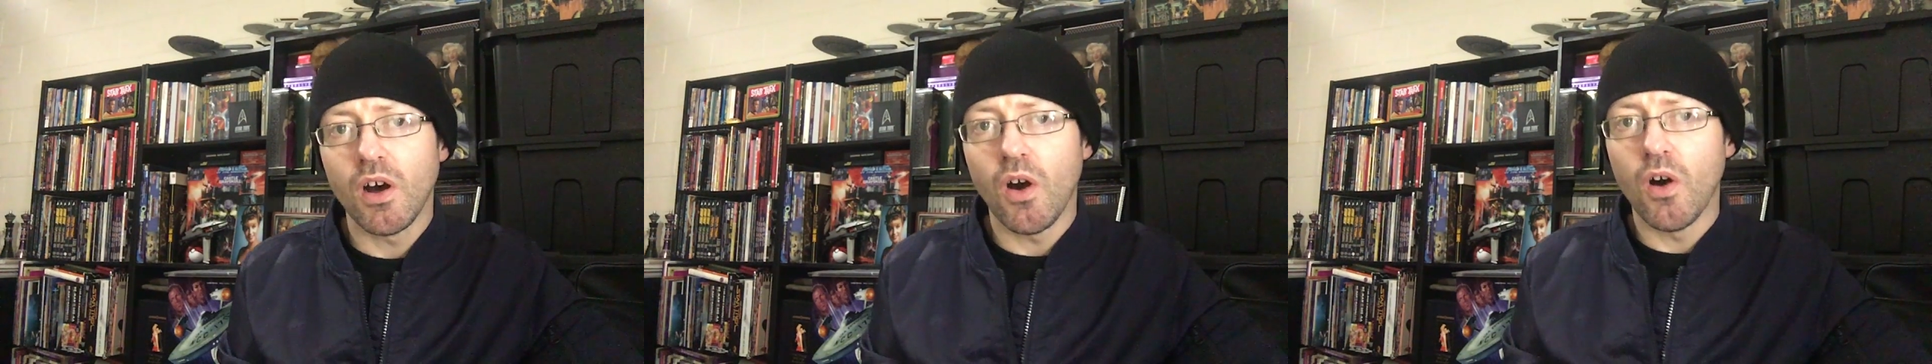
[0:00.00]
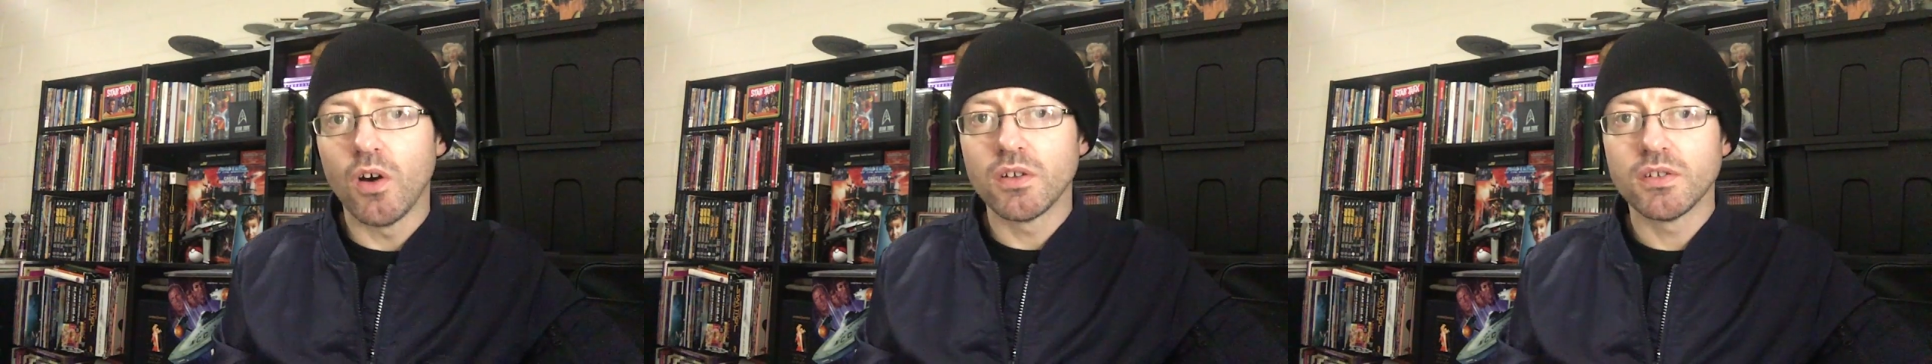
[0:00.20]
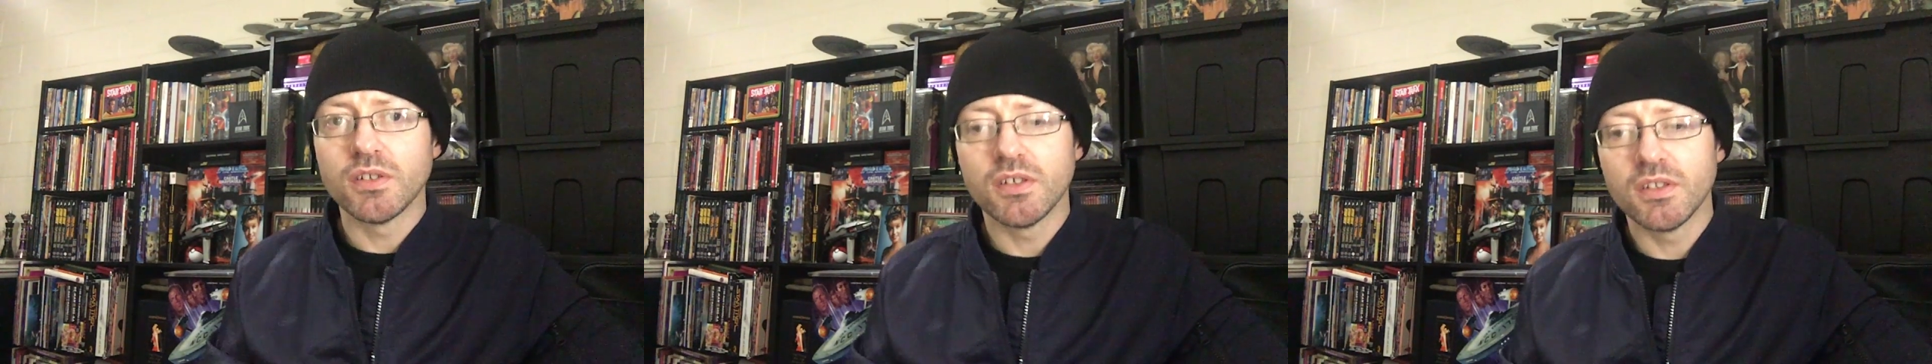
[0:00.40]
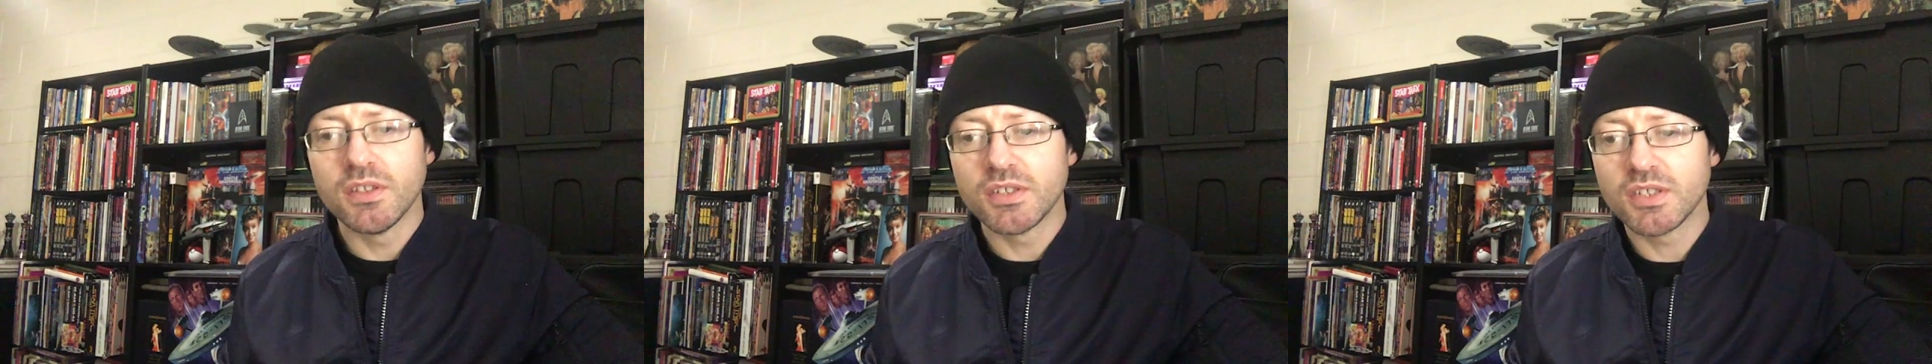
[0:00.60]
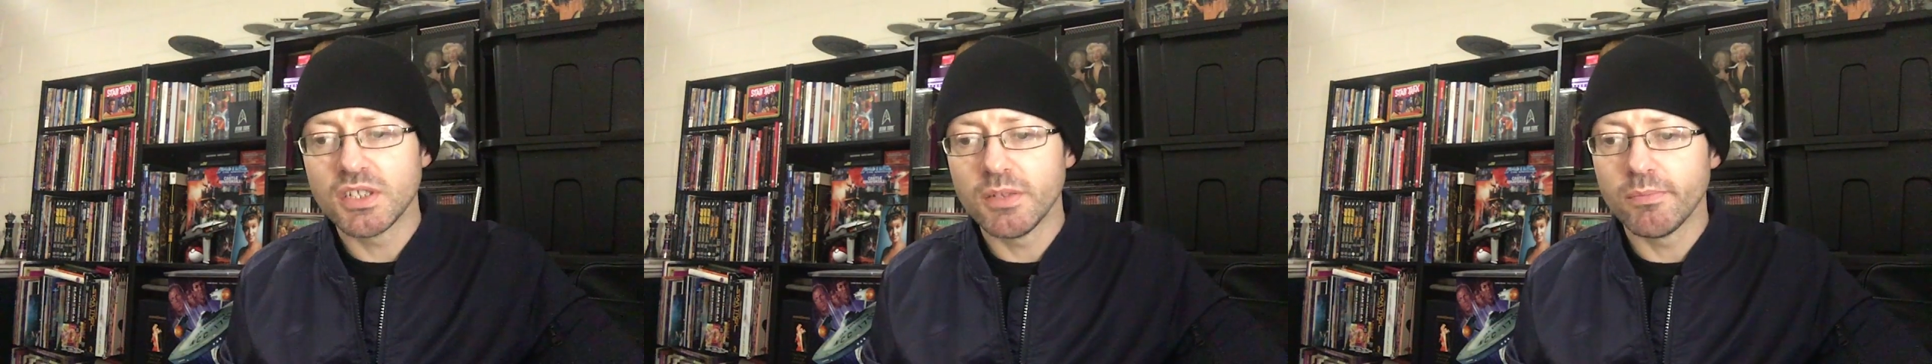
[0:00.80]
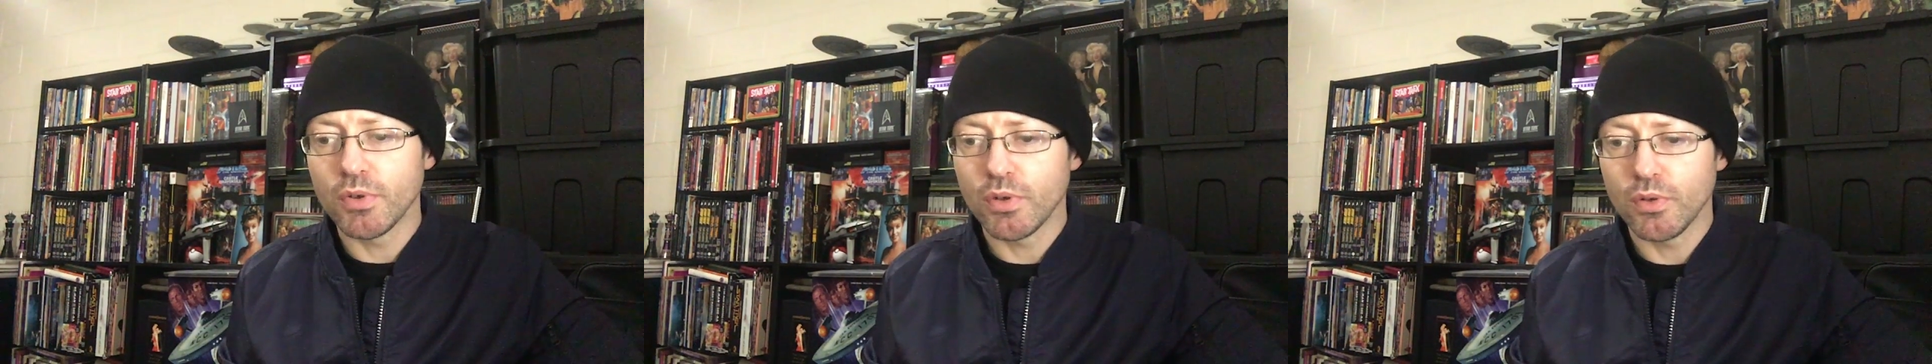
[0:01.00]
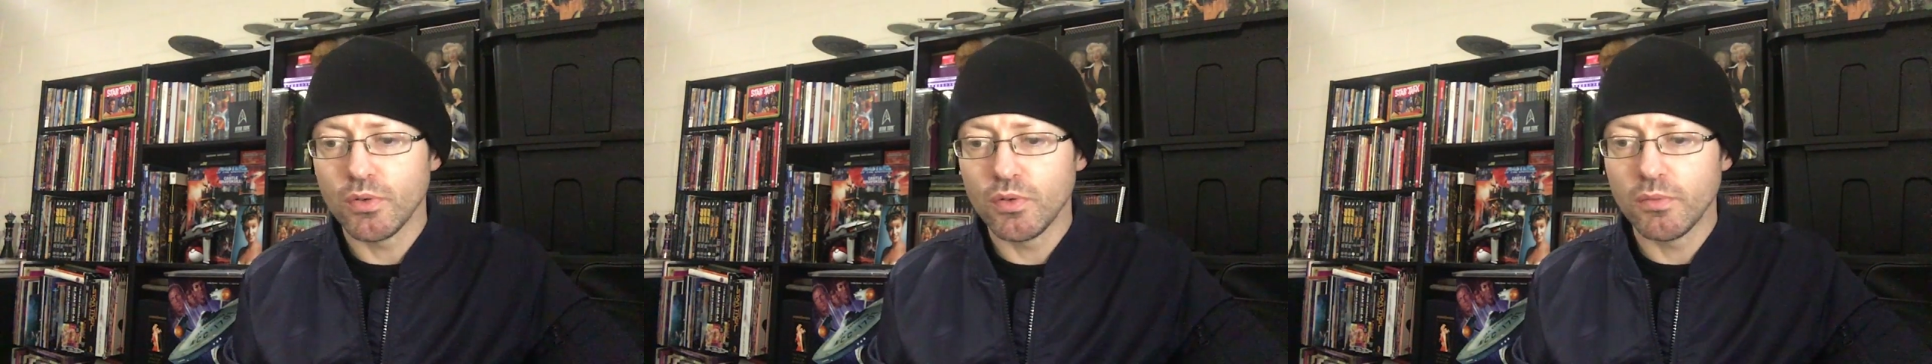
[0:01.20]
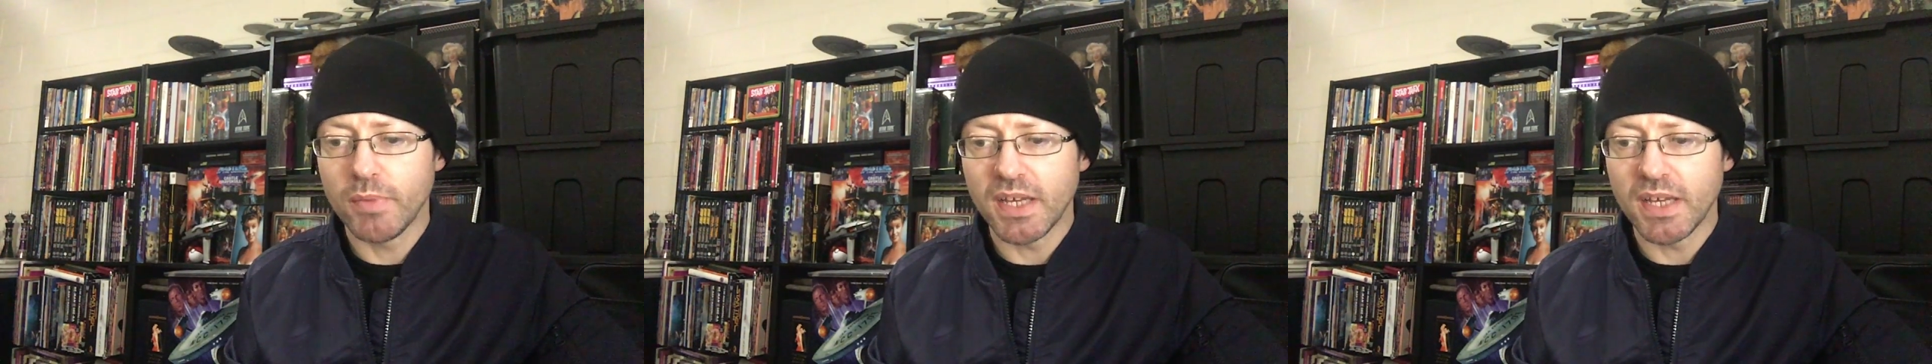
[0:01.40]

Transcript: on the ship who